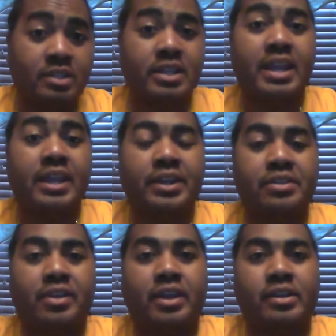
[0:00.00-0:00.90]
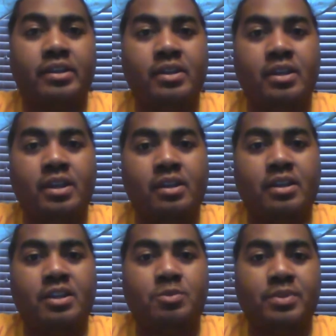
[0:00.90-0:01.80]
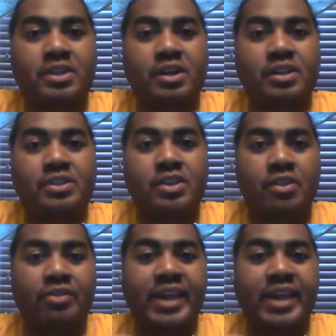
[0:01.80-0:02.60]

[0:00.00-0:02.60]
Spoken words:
say anything is because